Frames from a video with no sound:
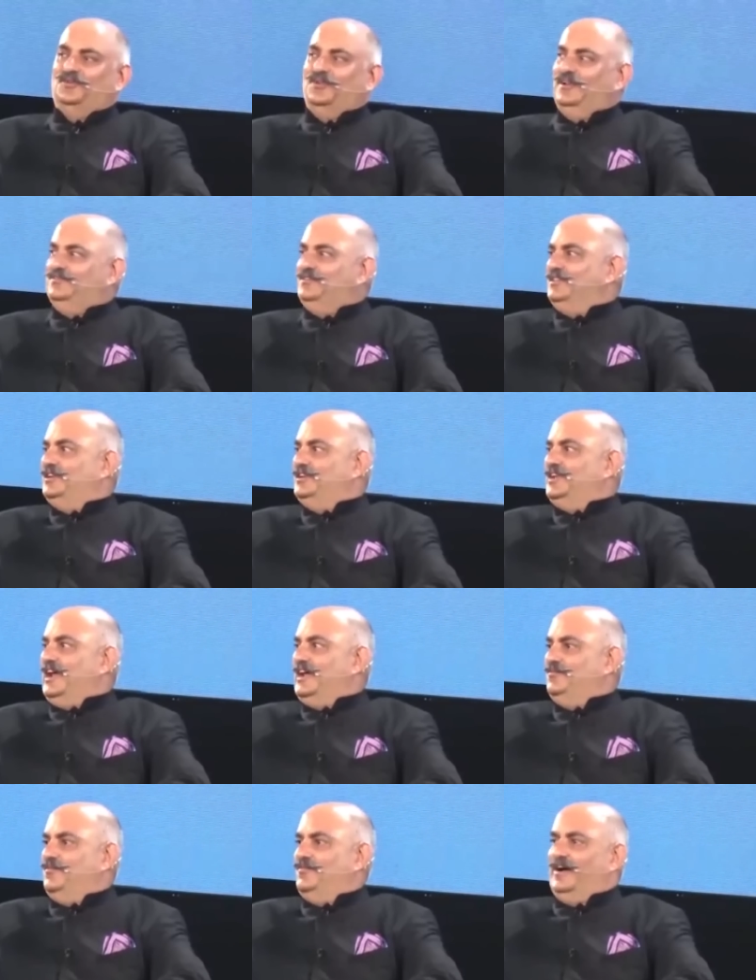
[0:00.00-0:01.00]
you lived in the
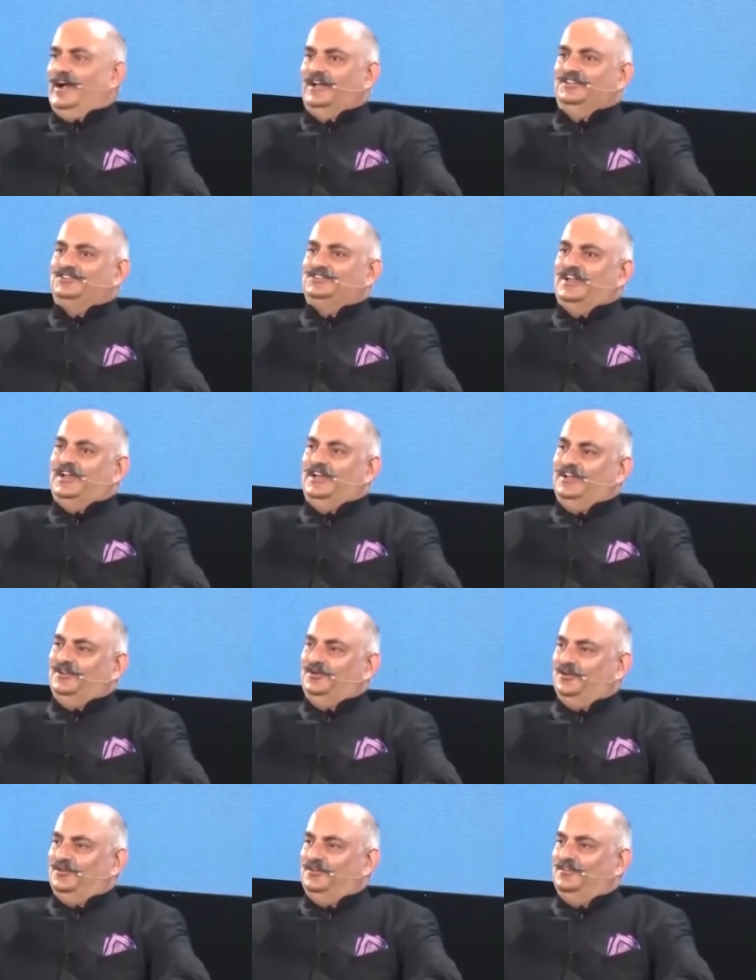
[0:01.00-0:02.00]
time of
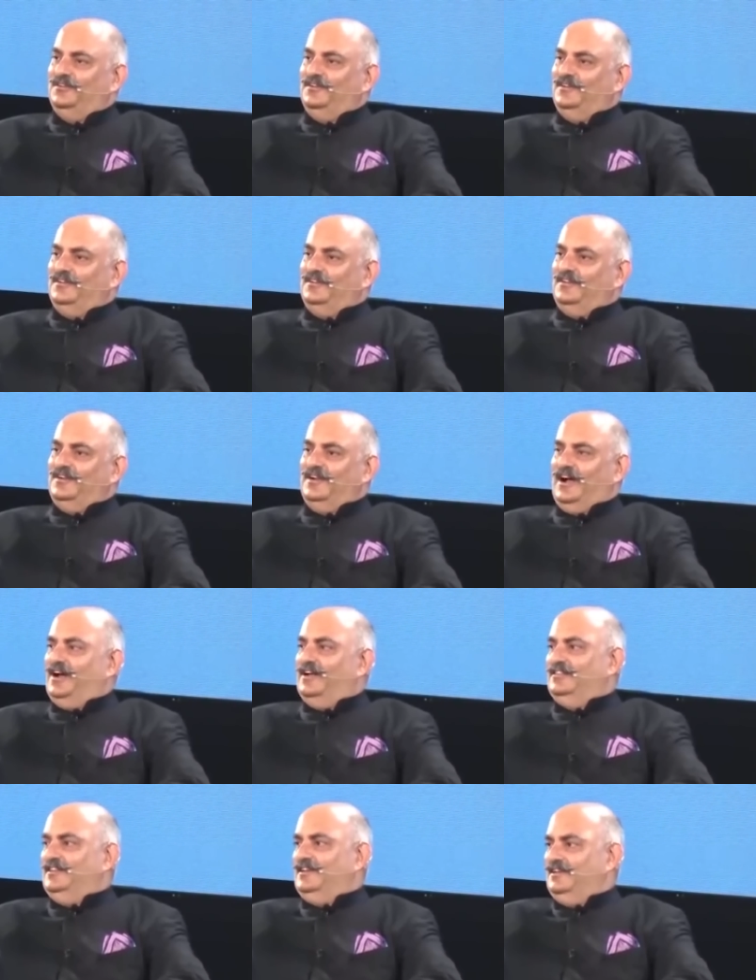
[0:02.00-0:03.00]
Einstein or
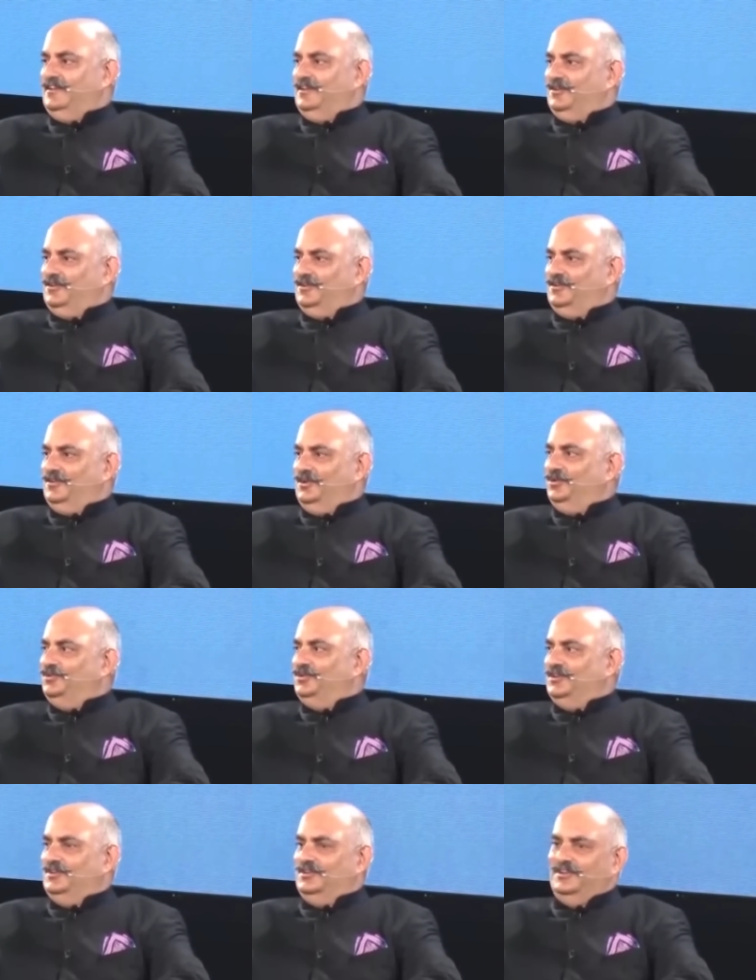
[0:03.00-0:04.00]
Gandhi or
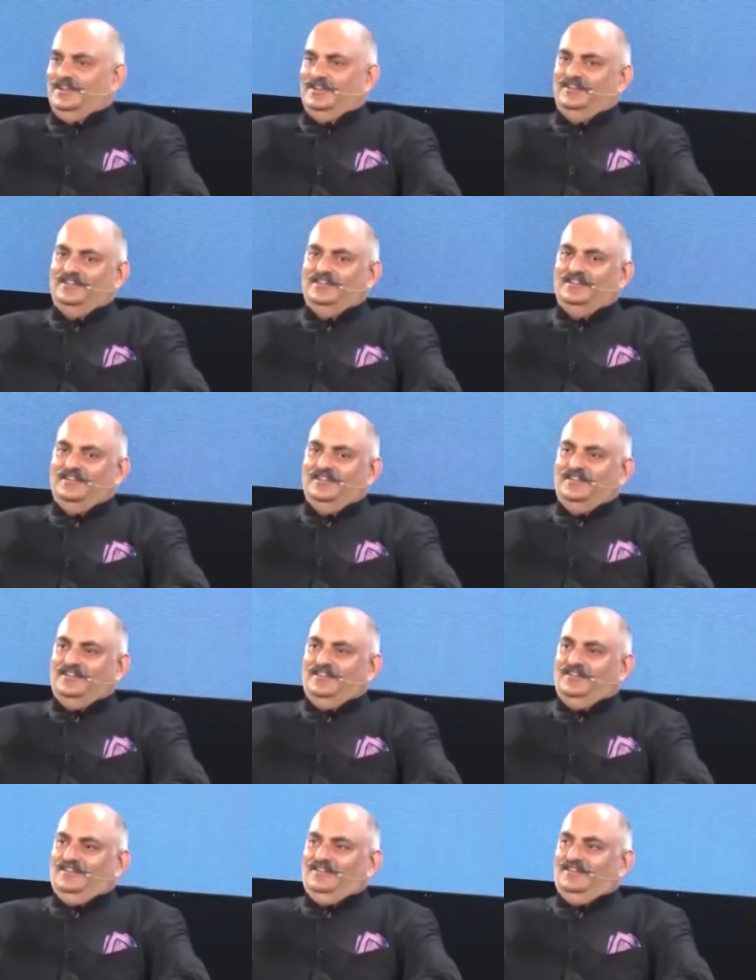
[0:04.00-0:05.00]
Newton
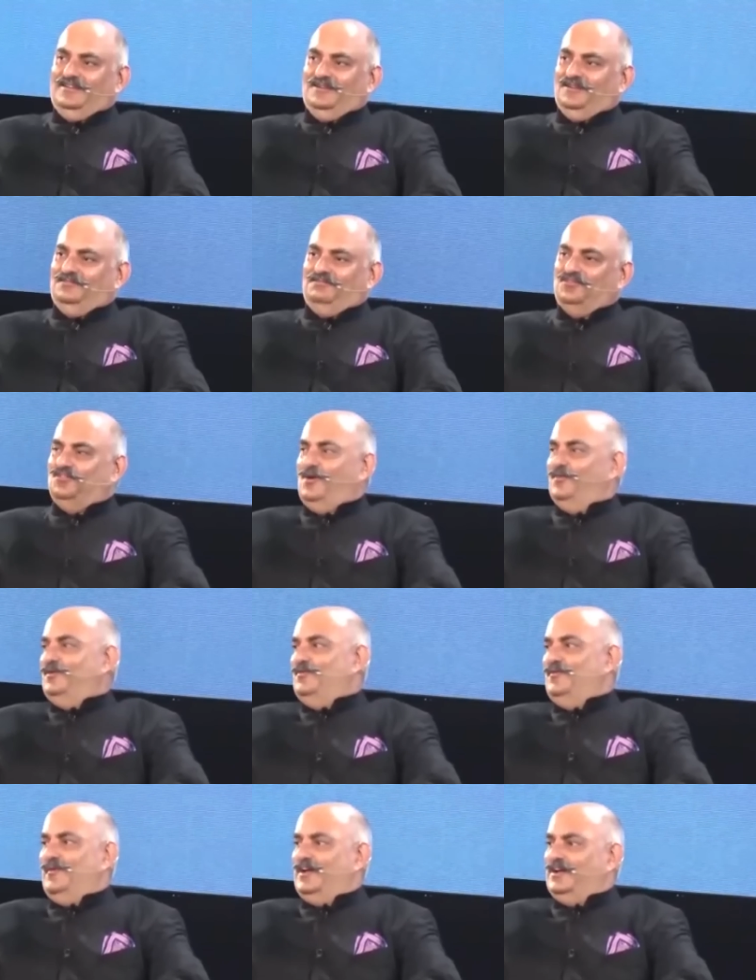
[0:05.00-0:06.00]
or
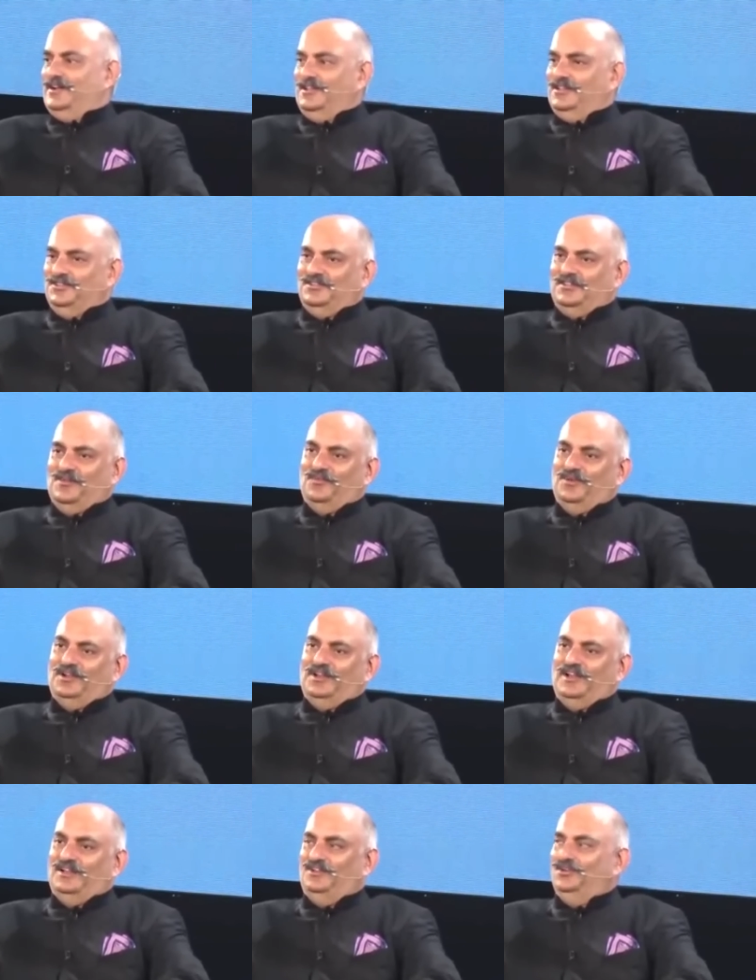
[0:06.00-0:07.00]
Swami Vivekananda or
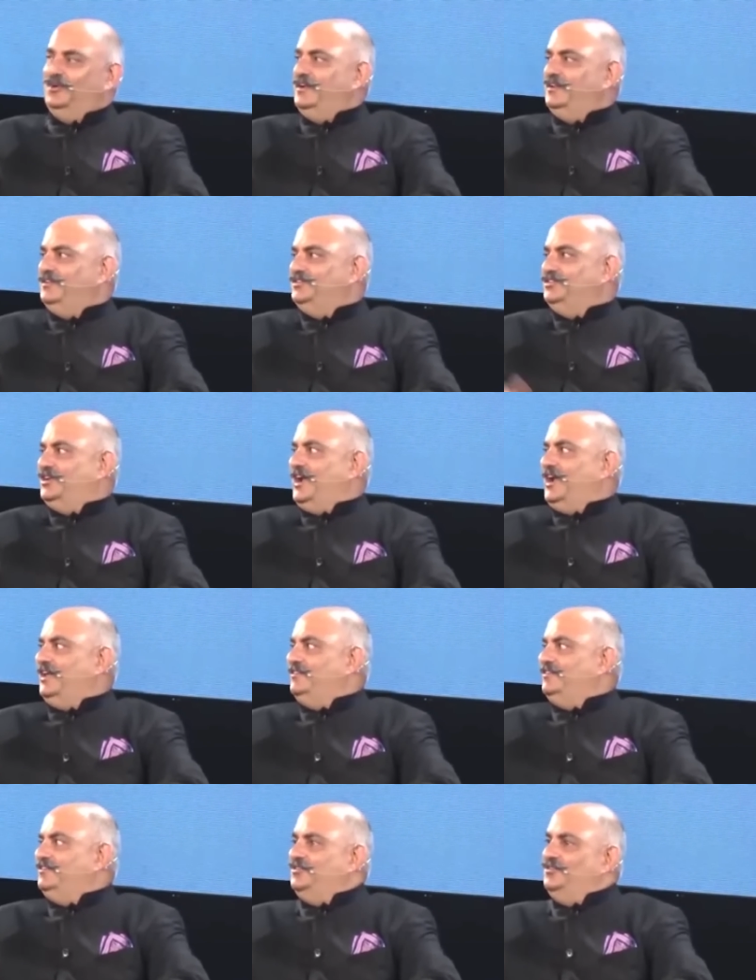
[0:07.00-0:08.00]
someone, and you had a
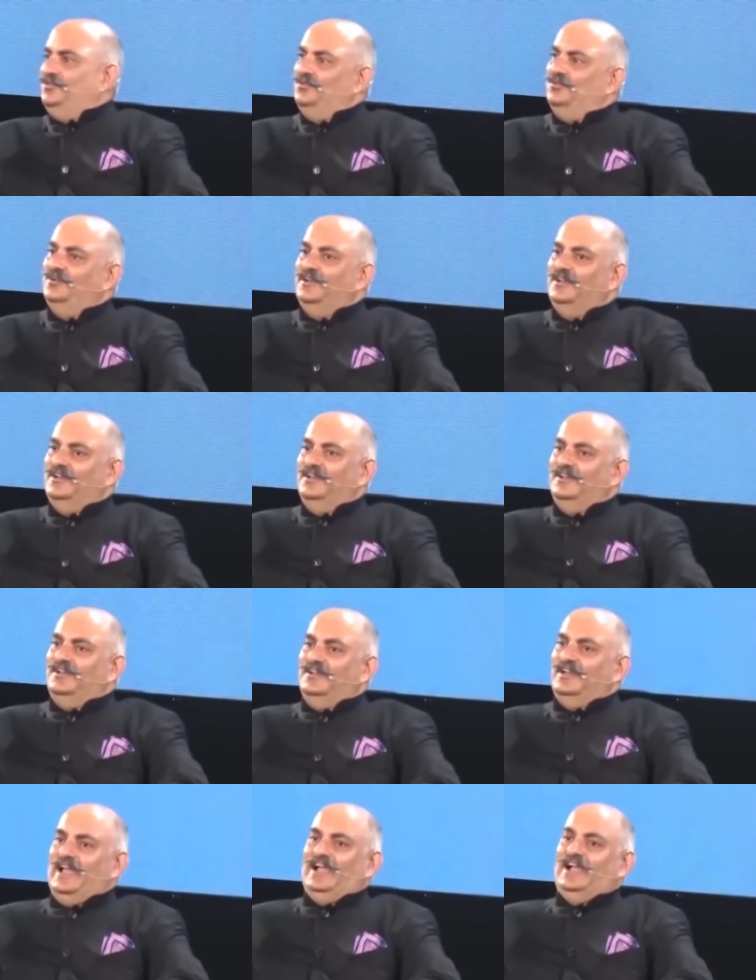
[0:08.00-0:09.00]
chance to
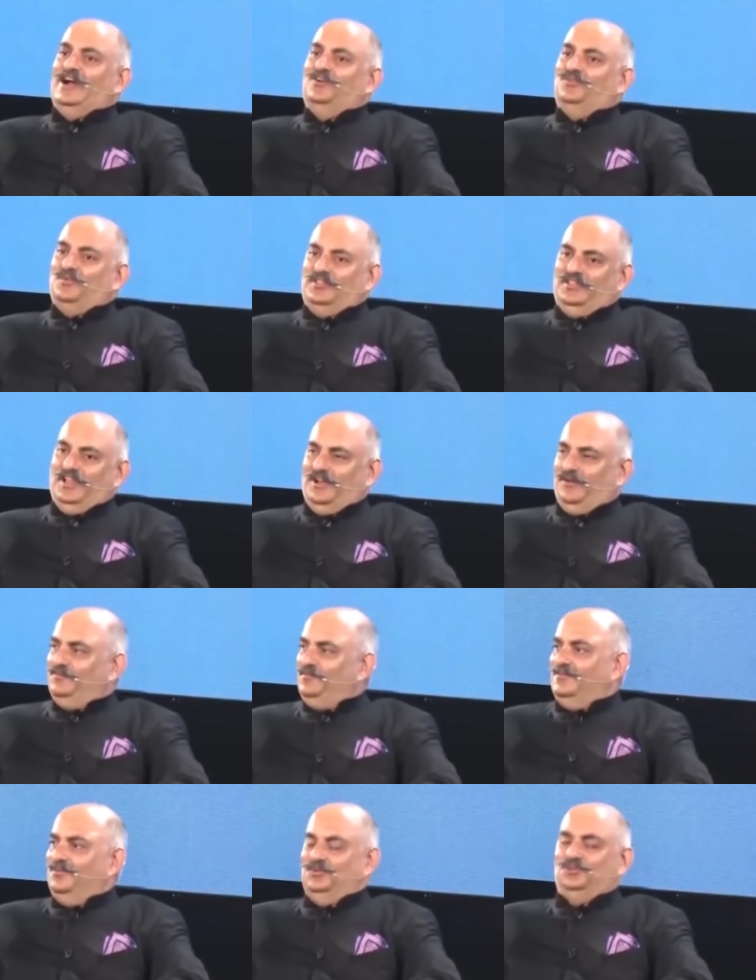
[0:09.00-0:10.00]
hang out with
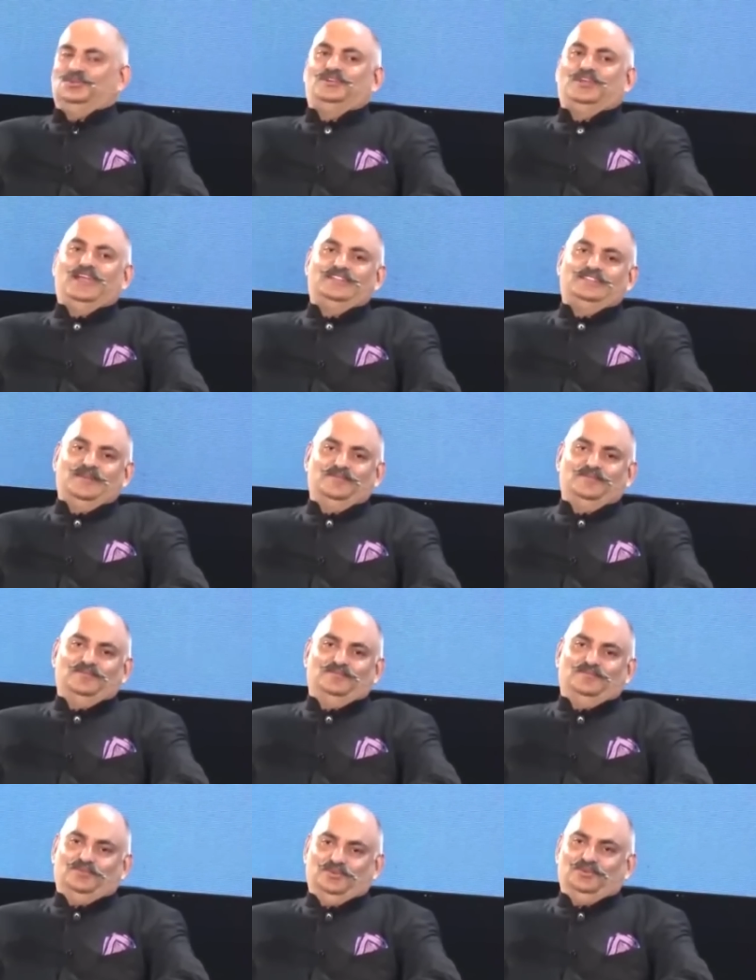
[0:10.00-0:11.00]
them, would you take
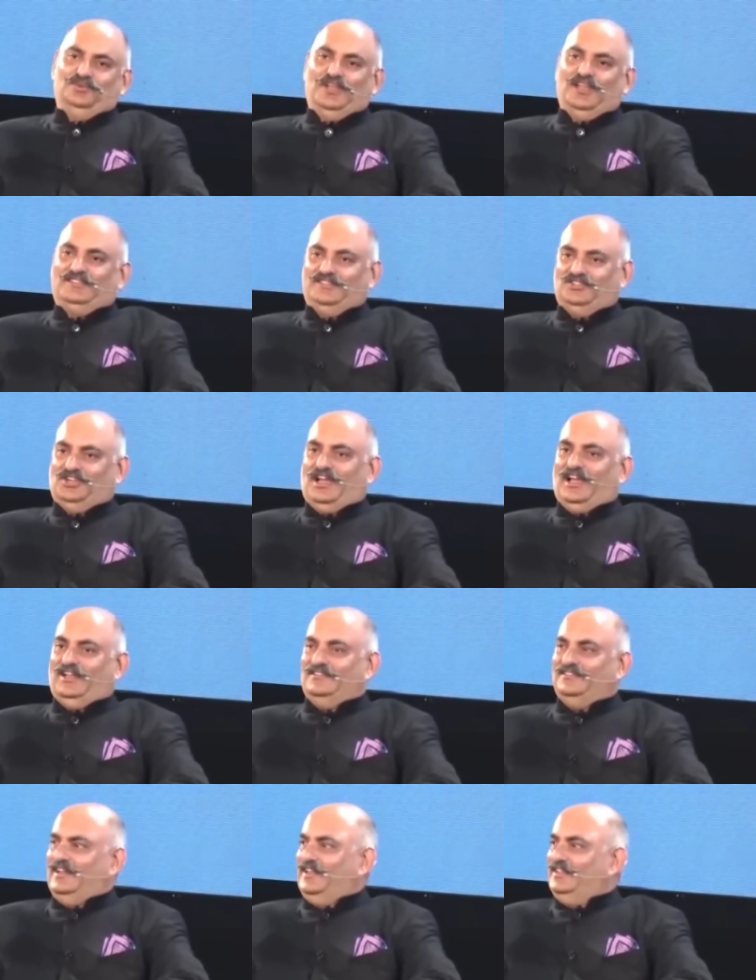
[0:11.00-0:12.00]
the
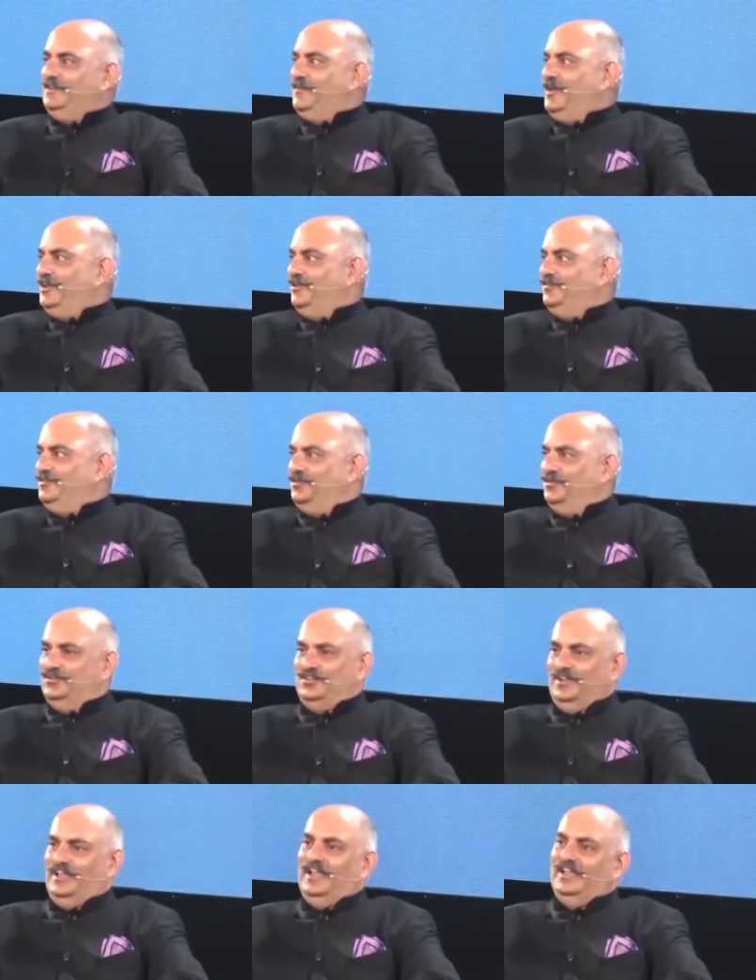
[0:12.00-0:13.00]
chance? And I think many of you
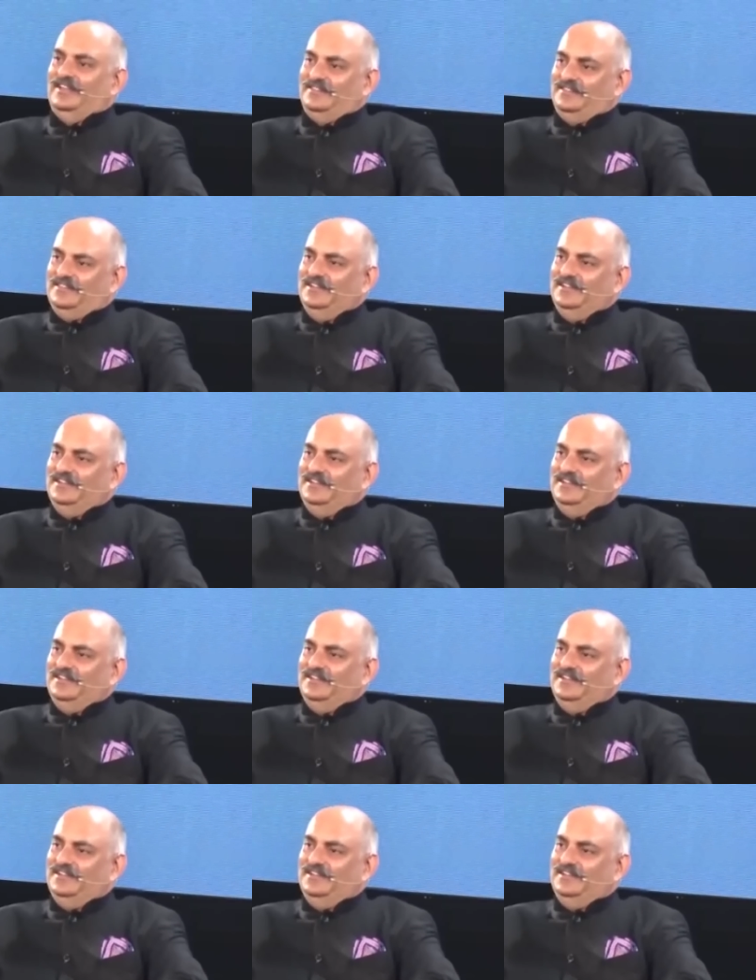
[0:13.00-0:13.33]
would say yes.